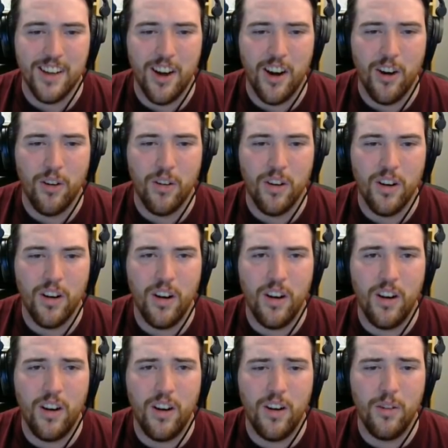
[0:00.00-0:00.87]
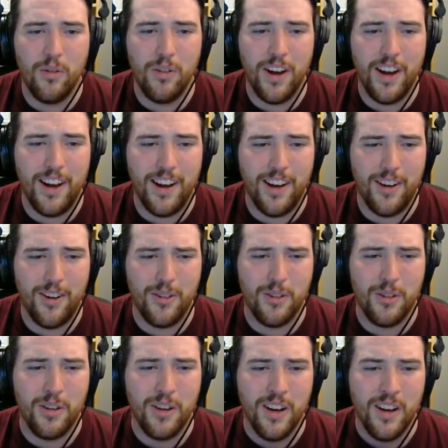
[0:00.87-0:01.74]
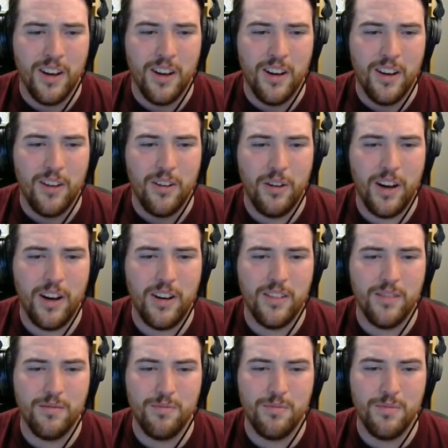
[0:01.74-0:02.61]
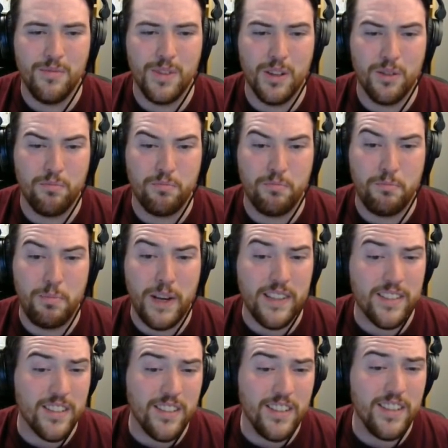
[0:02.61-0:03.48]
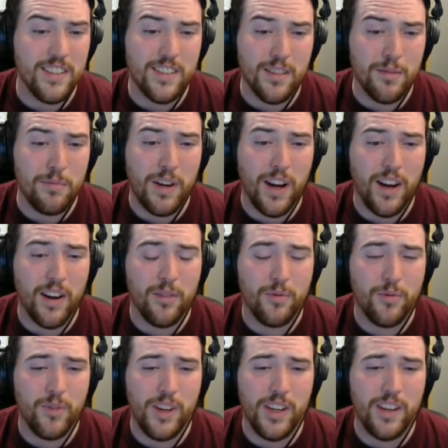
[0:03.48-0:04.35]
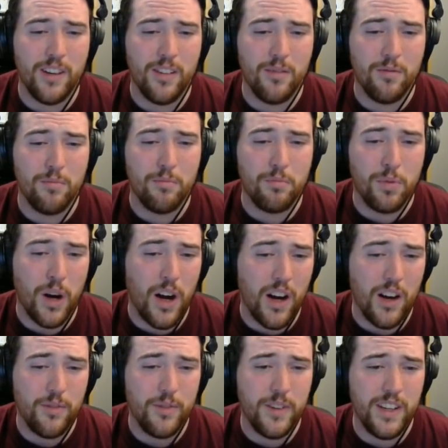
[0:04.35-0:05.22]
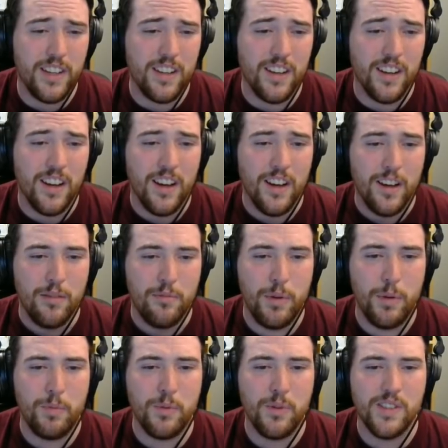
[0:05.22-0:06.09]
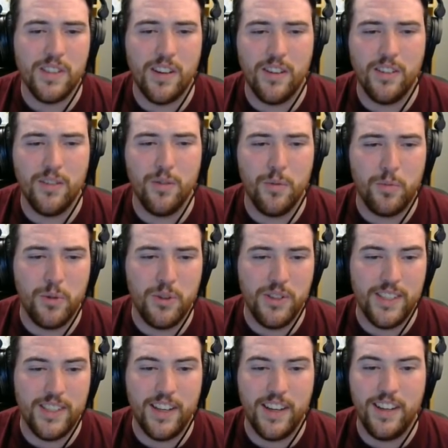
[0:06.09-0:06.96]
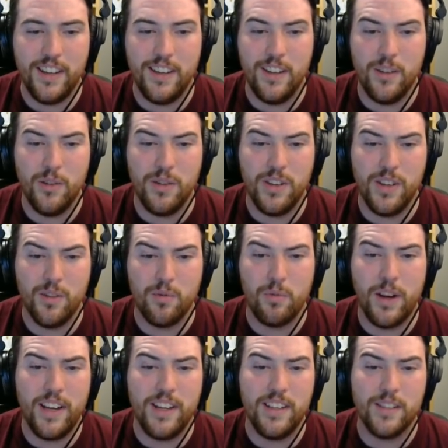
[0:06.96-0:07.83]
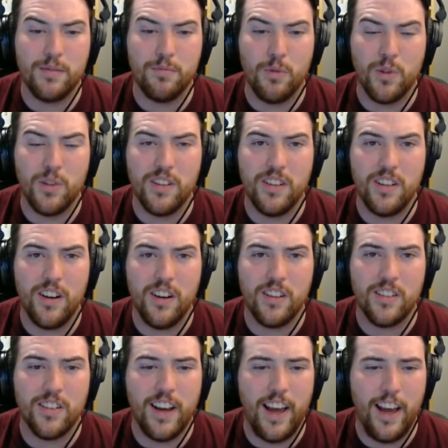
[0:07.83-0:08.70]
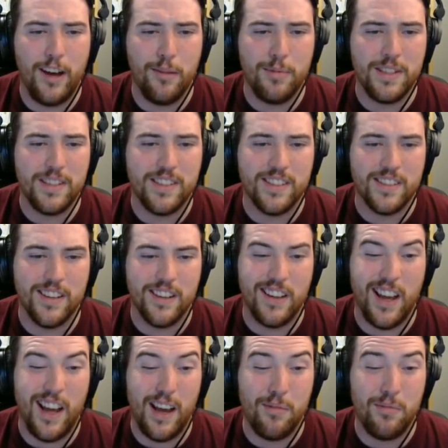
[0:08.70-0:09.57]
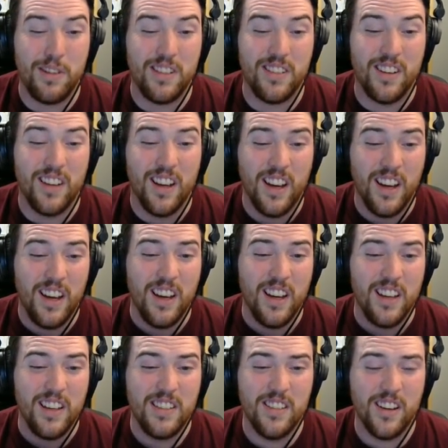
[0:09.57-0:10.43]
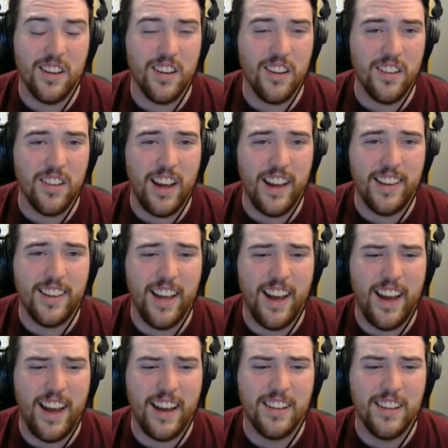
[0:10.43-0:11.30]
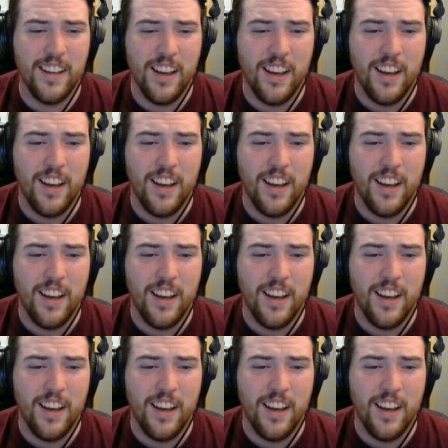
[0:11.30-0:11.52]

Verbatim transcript: no. Oh, wow. Well, you're basically some kind of freaking prophet. People are starting to appreciate you and your ways more than Dr. Habit's, and Habit, he's not gonna like that.